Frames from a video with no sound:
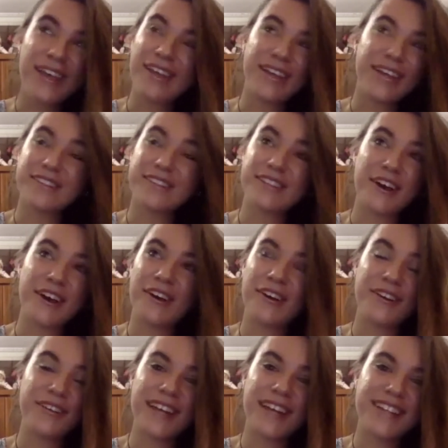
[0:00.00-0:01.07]

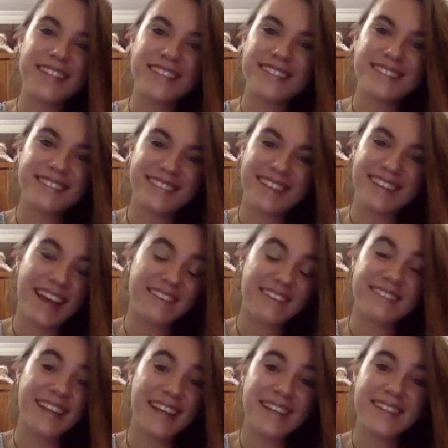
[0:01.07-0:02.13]
So it's
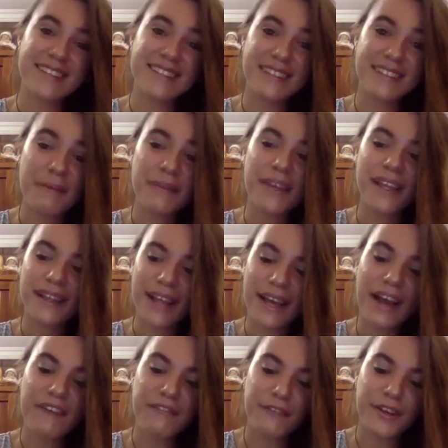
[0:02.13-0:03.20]
something that
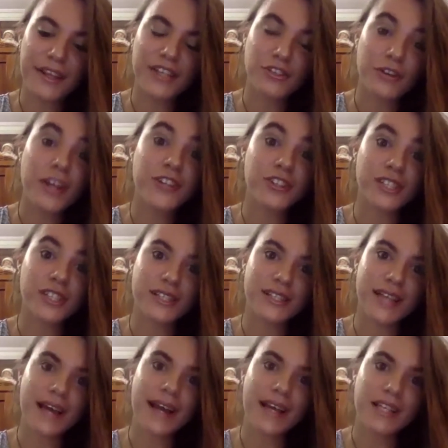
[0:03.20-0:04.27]
I've really treasured, is
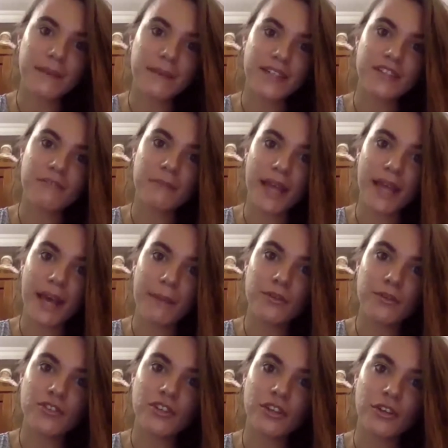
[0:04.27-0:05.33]
that aspect of being able
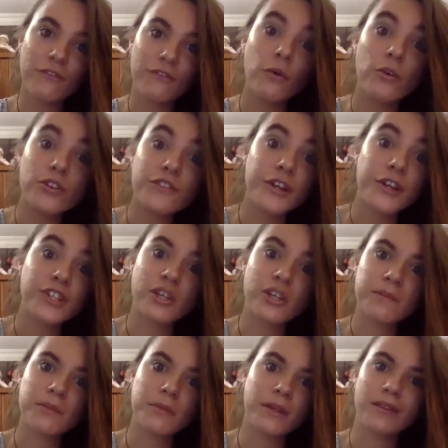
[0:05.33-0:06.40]
to forge
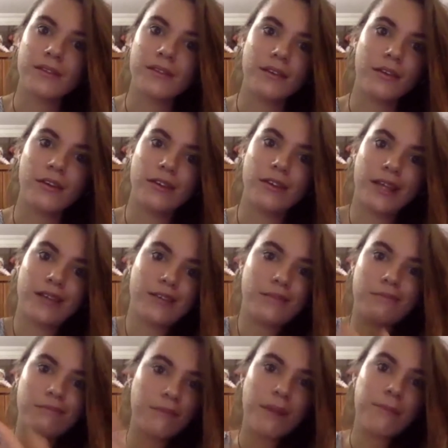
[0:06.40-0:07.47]
friendships with, you know, like
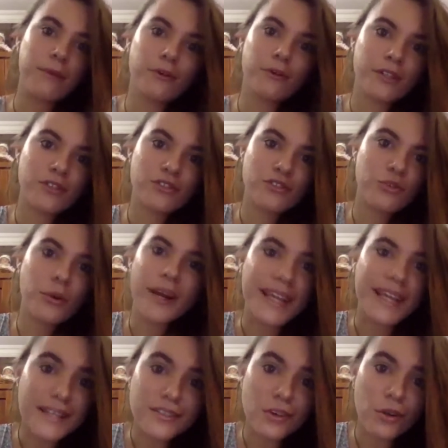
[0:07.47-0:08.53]
people who are 20
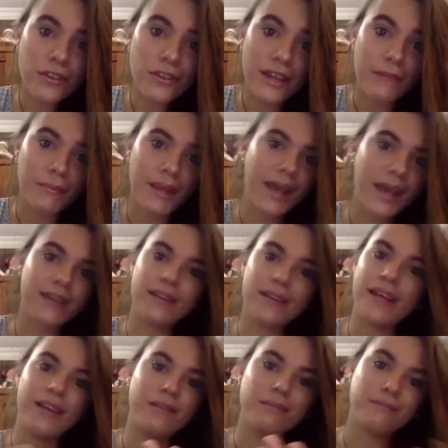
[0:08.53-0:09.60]
years older than me, and
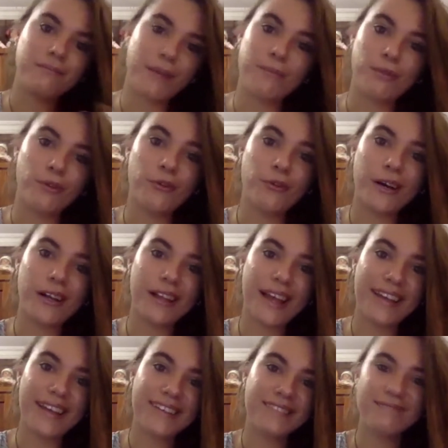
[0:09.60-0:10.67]
then people who are
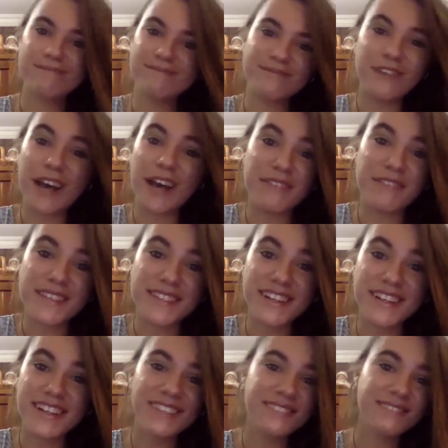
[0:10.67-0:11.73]
like 5 years
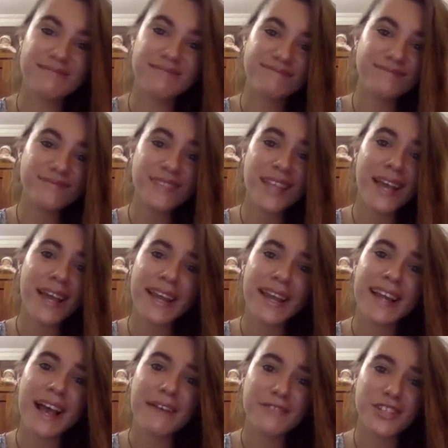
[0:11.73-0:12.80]
younger. And I
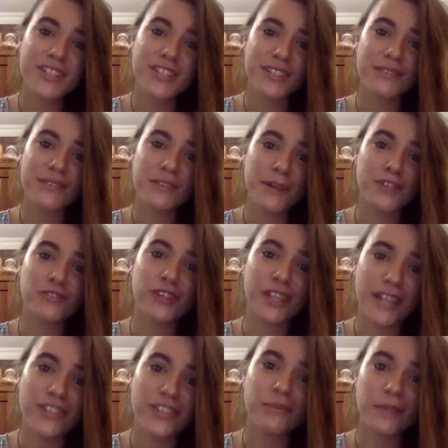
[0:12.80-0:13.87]
can have just a special
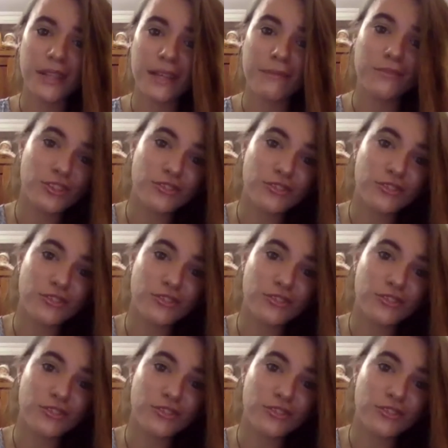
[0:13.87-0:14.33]
connection with them too.